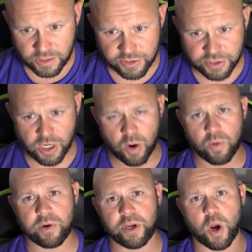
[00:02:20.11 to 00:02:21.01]

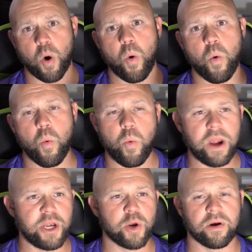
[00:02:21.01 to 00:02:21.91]
So,
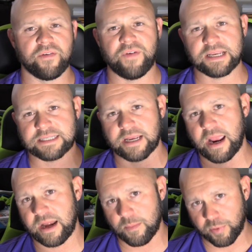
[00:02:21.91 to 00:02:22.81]
when you're
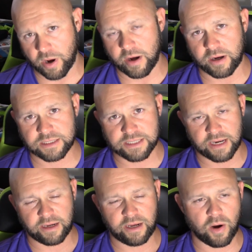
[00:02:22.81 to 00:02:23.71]
investigating products,
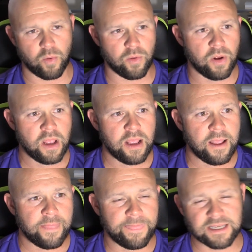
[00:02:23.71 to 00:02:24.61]
and,
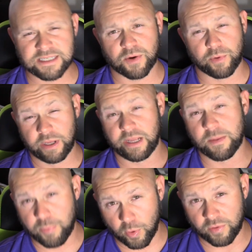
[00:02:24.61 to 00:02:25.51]
this is a really
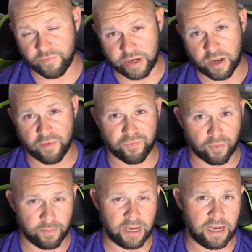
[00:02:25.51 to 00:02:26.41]
important video
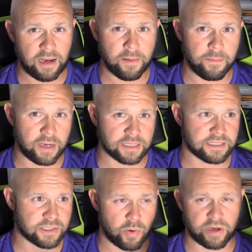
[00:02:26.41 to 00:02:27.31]
for me because
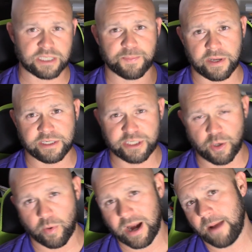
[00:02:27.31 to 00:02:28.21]
it's going to explain to
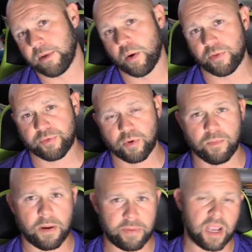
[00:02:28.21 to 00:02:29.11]
you what I'm going through,
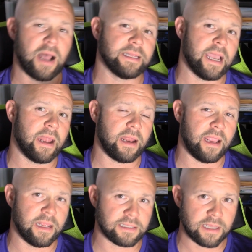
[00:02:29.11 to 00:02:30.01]
but beyond that,
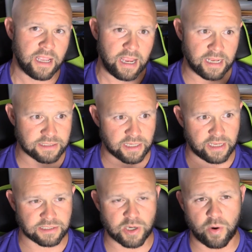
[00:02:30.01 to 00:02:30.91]

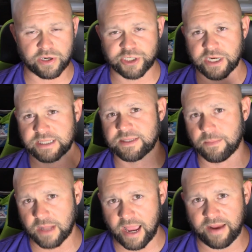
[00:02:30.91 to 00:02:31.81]
it's going to shed
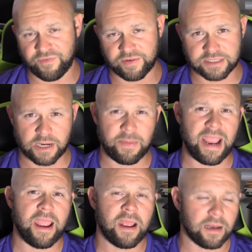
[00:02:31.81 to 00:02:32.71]
some life. It's going to
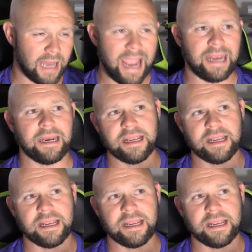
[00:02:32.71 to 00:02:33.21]
be light.